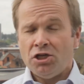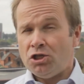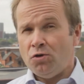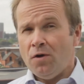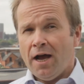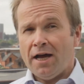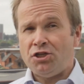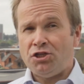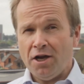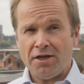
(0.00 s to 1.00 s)
to
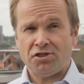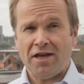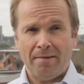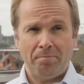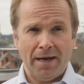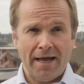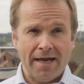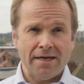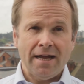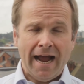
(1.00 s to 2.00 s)
adjust that
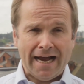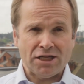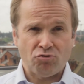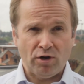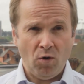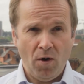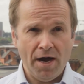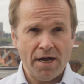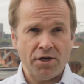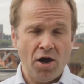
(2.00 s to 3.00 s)
plan as
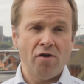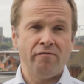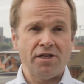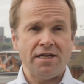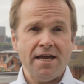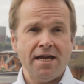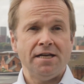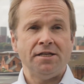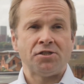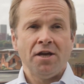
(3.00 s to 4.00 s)
required over the
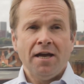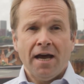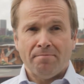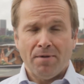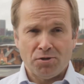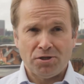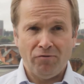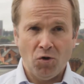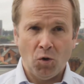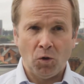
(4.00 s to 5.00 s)
years, and most of
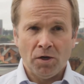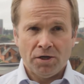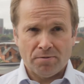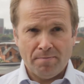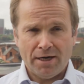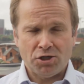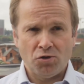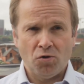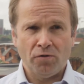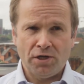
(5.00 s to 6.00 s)
all, to make
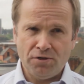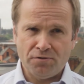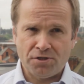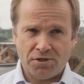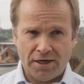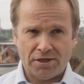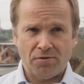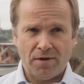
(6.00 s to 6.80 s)
sure that you stick to